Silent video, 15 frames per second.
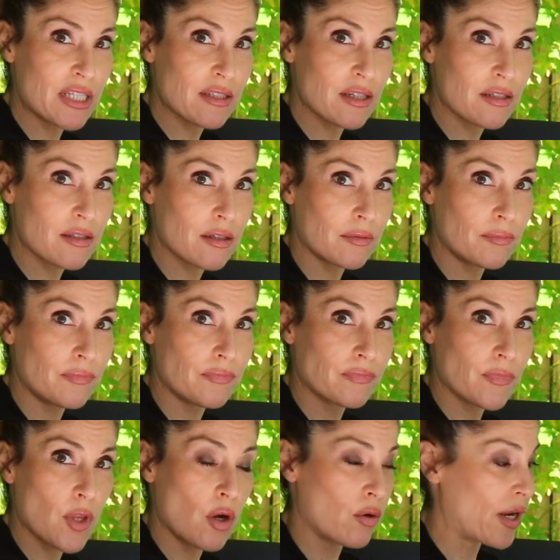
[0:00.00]
system.
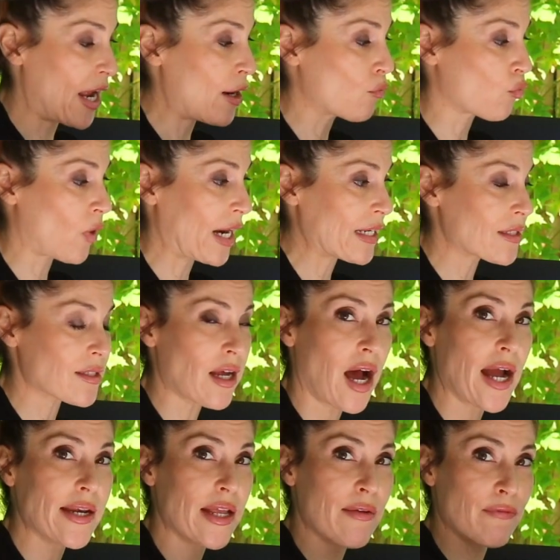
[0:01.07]
Okay, right
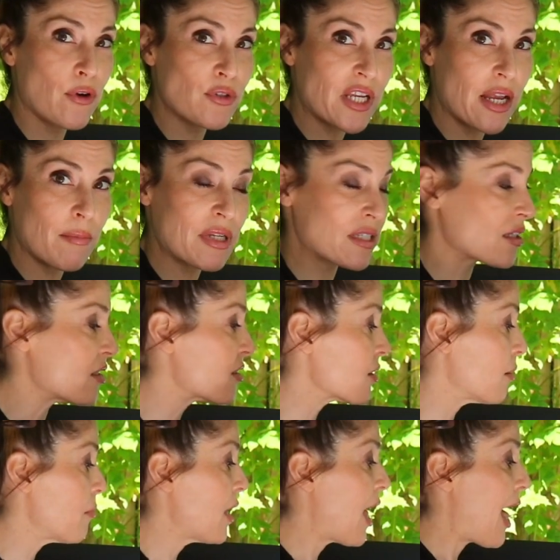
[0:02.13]
side infotainment
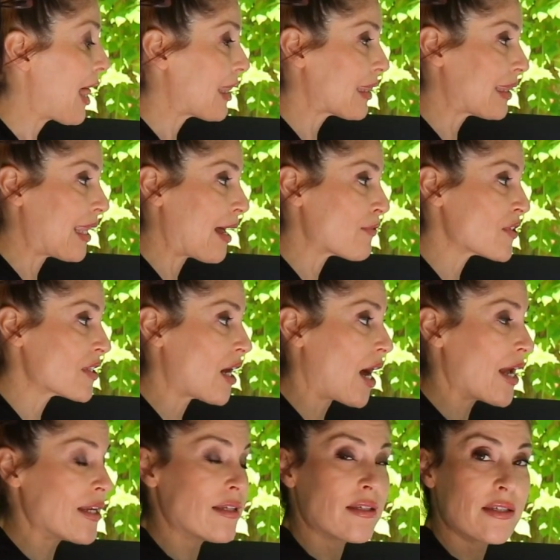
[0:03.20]
system, left
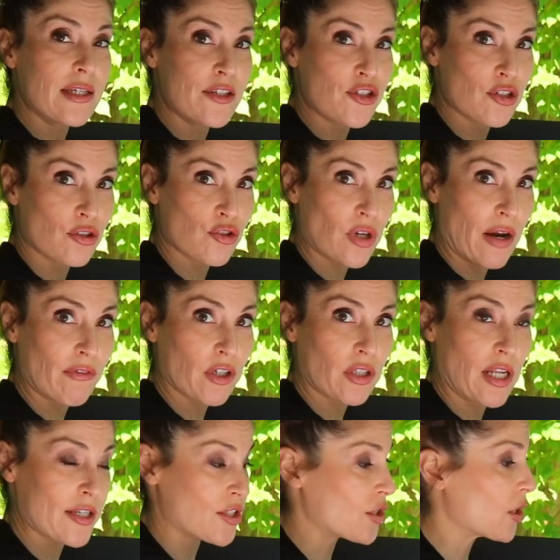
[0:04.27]
side digital driver
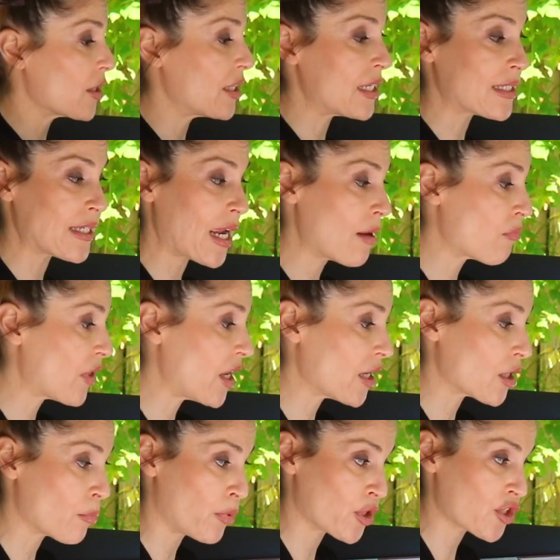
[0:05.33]
cluster, and the same
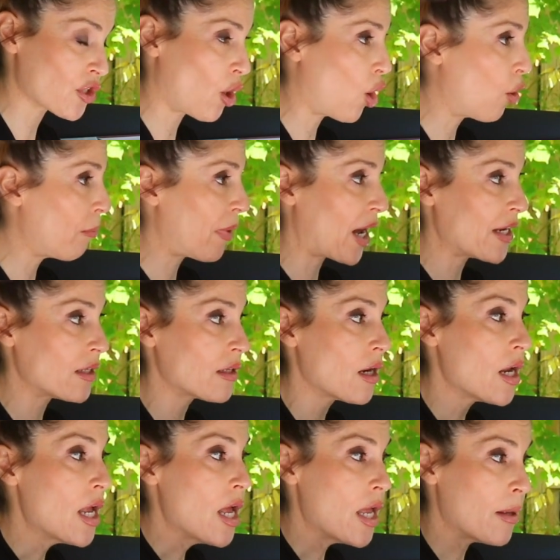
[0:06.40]
thing, you push the home button,
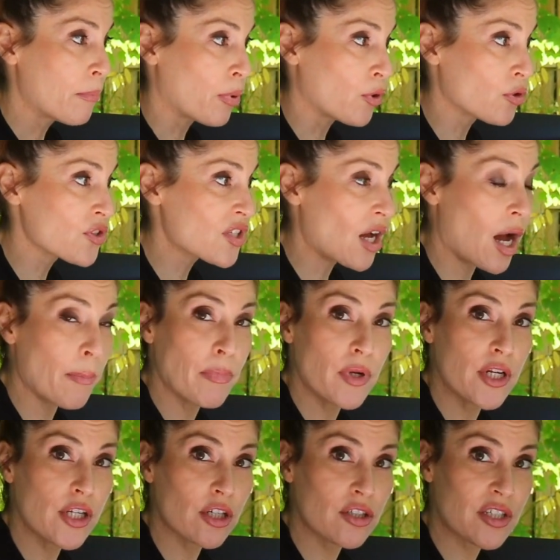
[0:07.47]
it pulls up
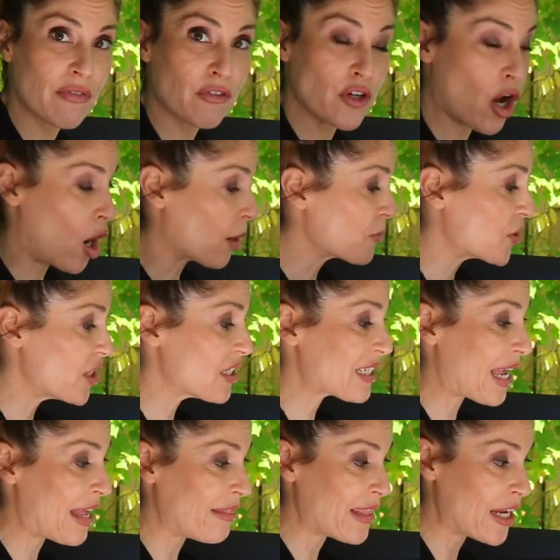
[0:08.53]
your different options,
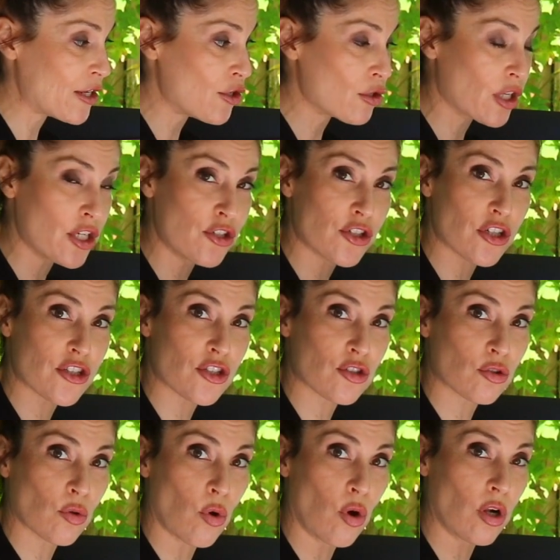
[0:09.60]
and then you can just
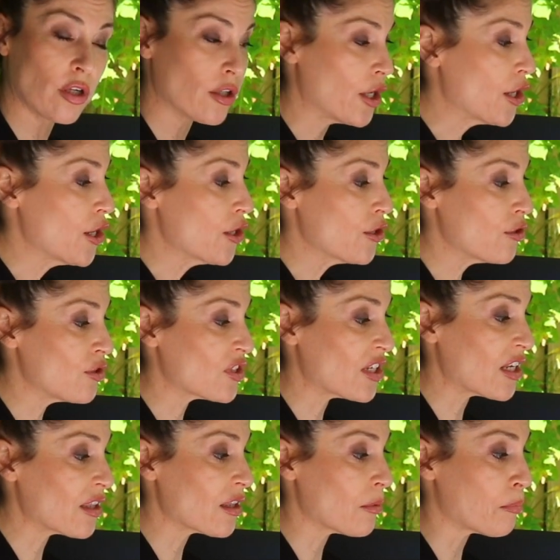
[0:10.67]
scroll
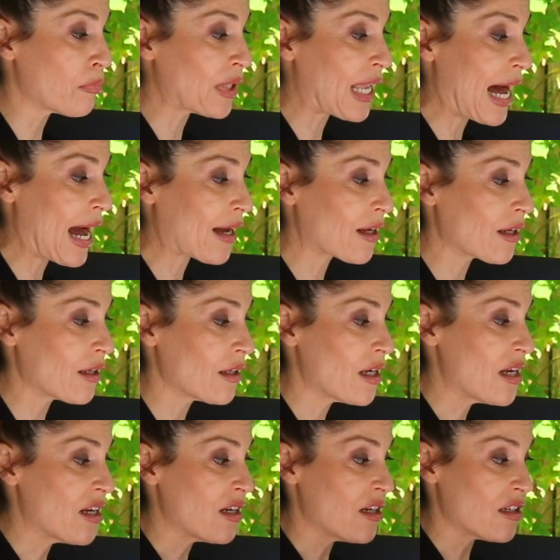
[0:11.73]
using the black
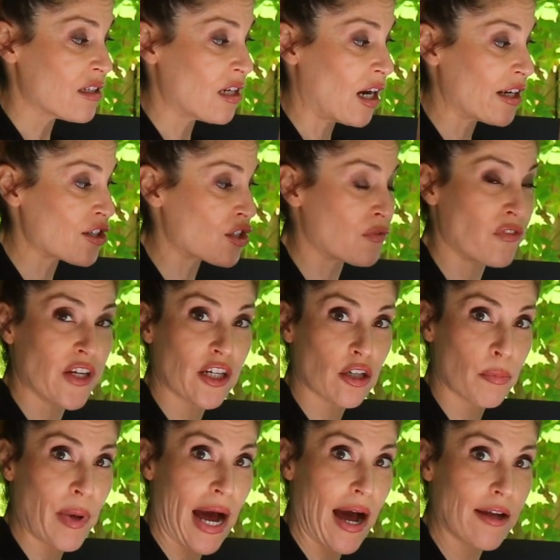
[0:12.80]
touch
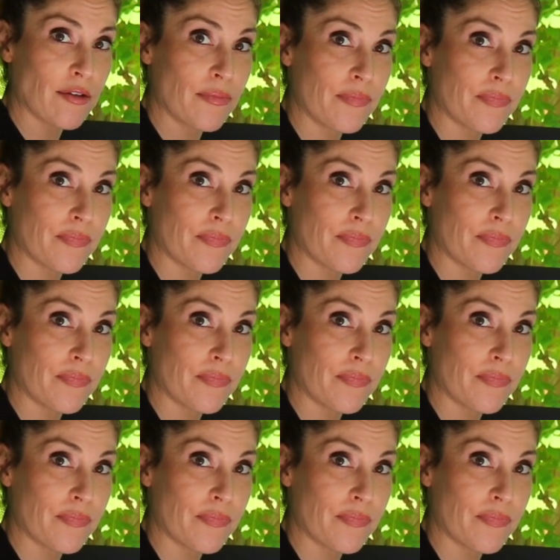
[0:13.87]
finger pad.